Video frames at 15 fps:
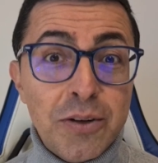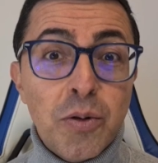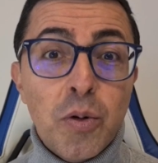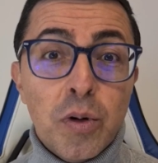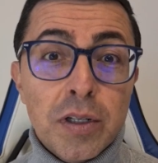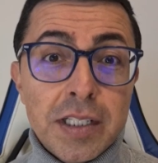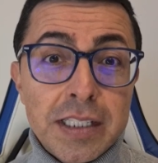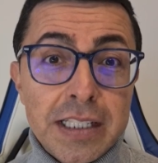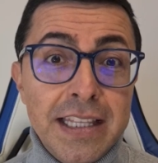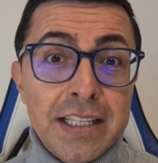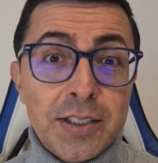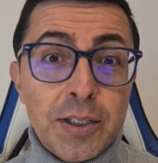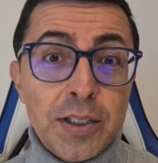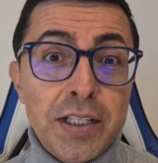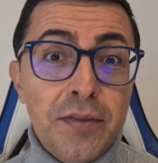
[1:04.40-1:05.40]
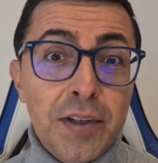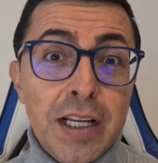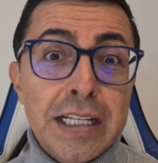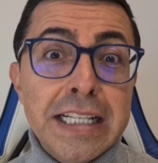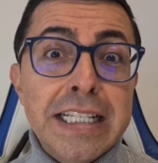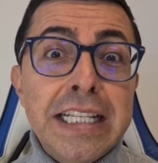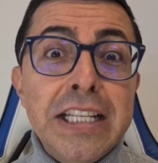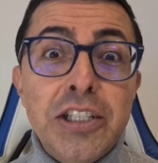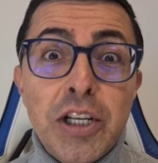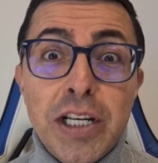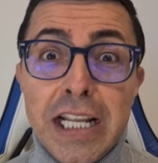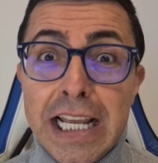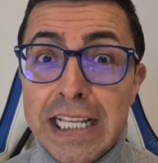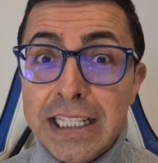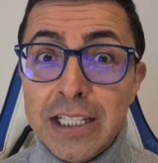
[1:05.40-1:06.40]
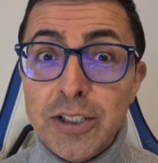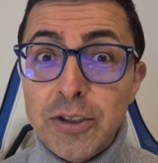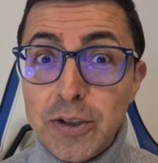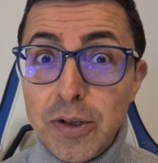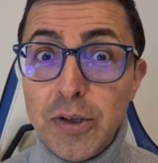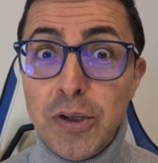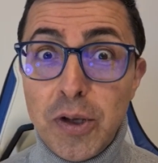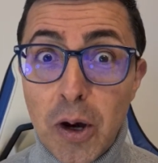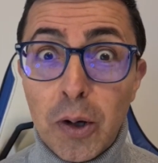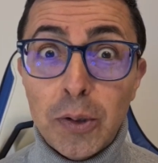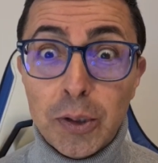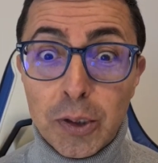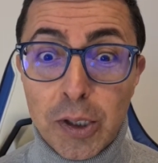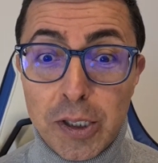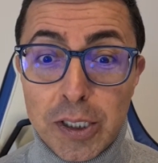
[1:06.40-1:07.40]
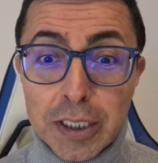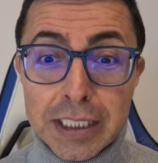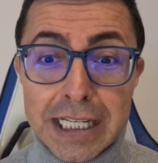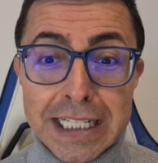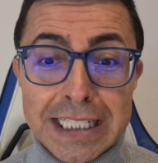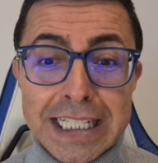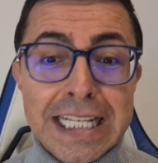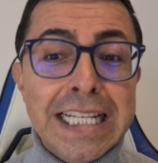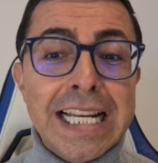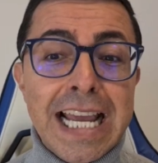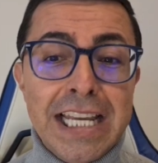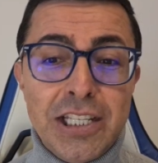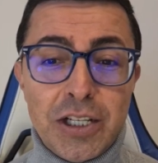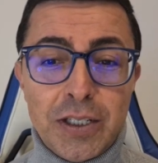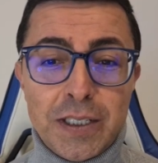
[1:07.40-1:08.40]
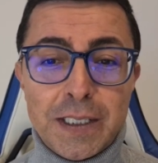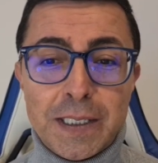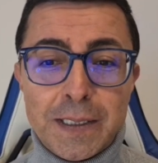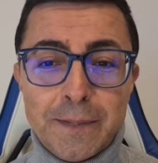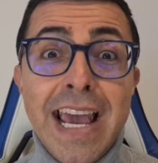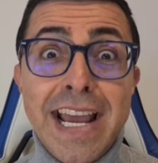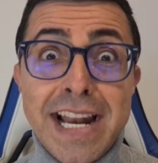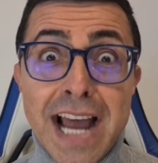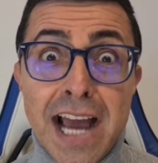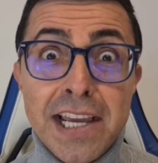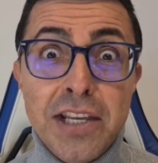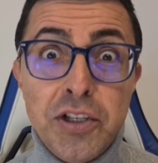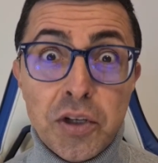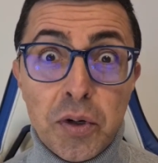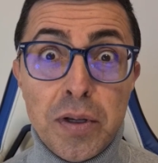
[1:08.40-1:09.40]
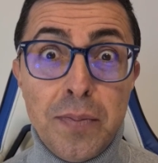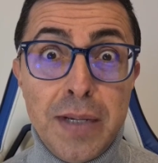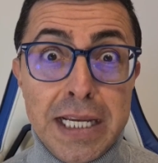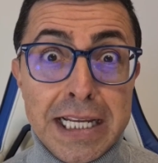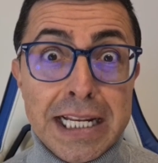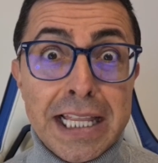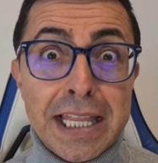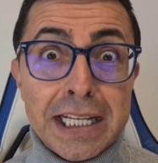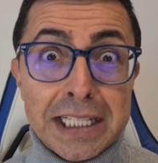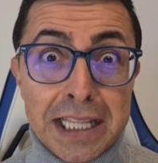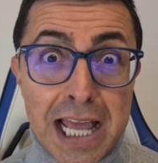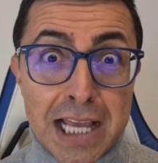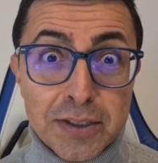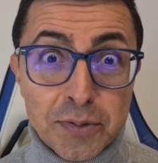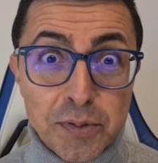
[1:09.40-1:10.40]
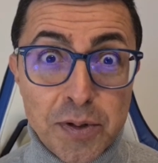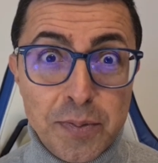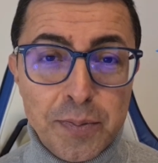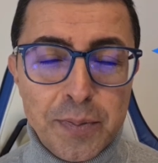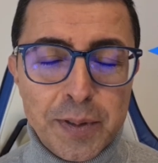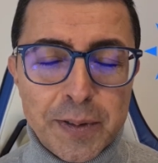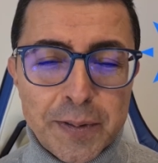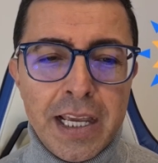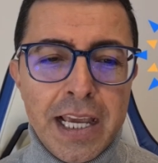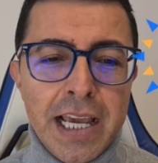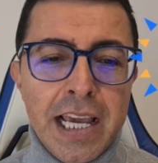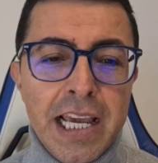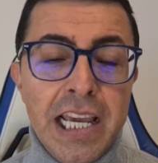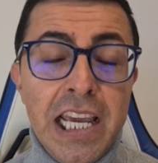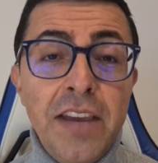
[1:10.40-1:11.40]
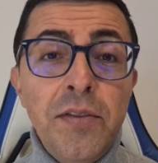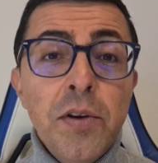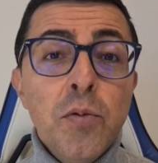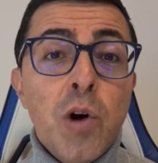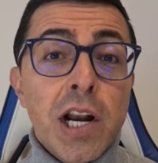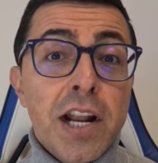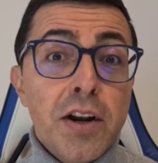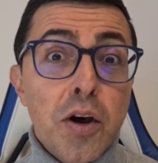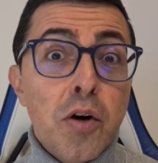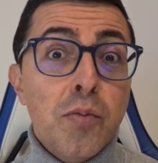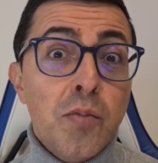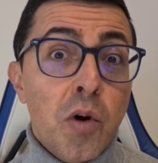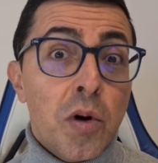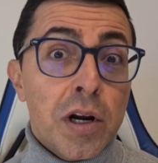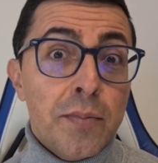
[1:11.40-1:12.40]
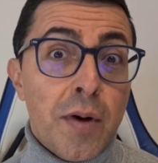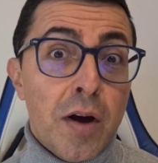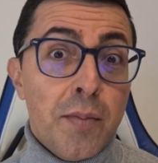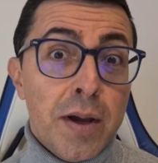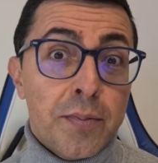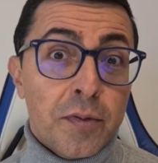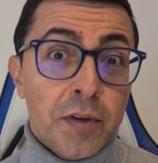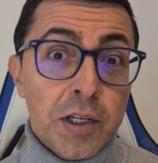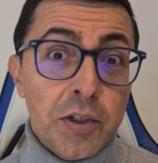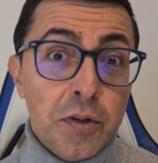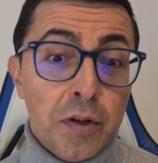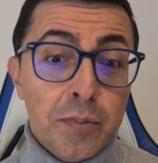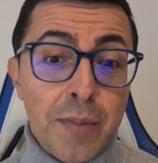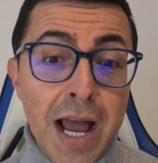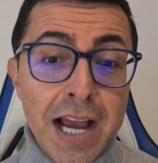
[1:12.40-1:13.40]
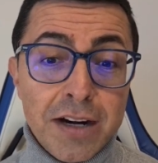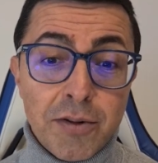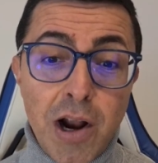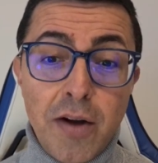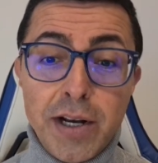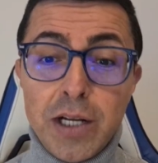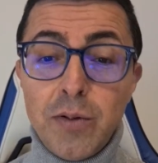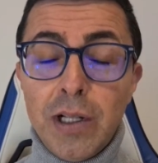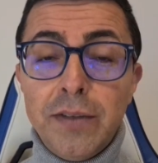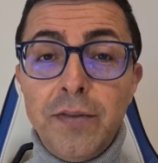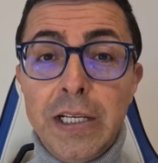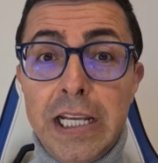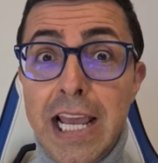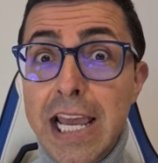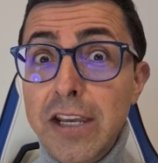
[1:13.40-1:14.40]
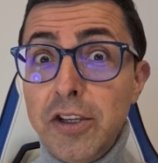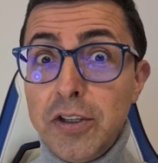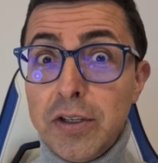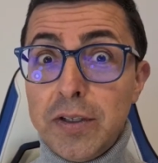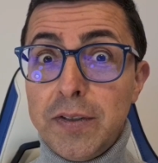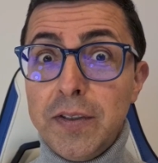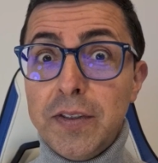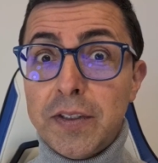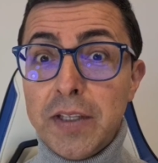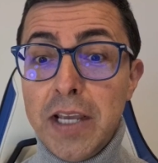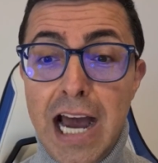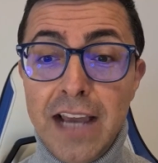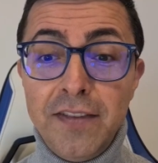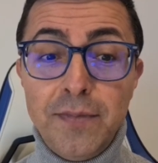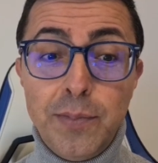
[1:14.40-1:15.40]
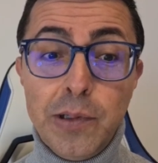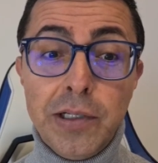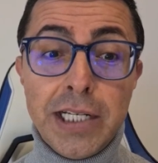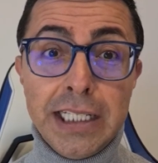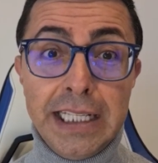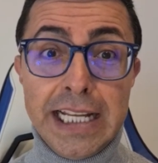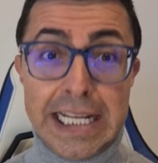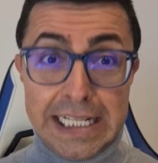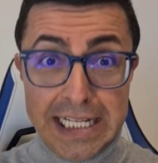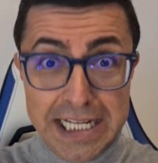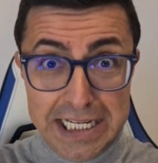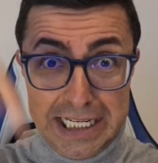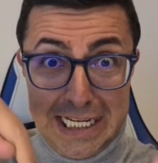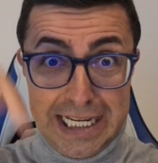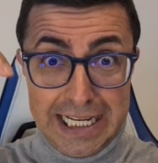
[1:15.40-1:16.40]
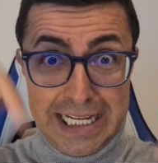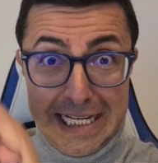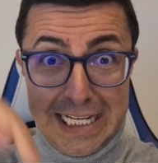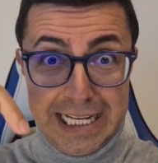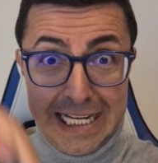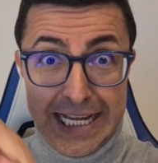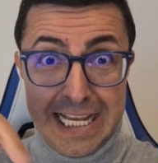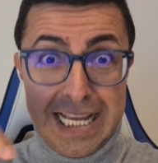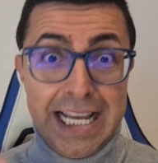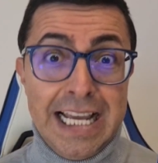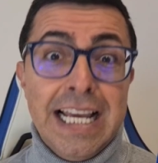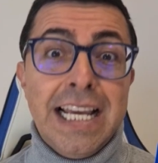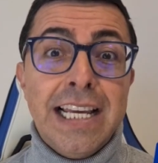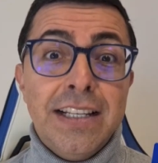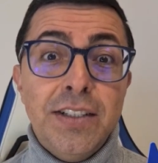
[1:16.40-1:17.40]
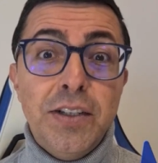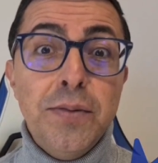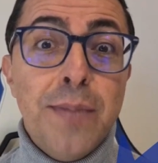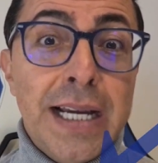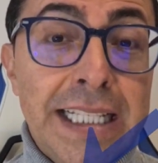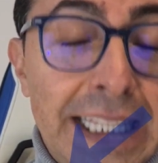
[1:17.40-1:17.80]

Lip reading: course, the Certificate in Teaching English to Young Learners and Teenagers. And I enjoy being in the classroom. If you want to know more about my professional background and qualifications, I've put a link to my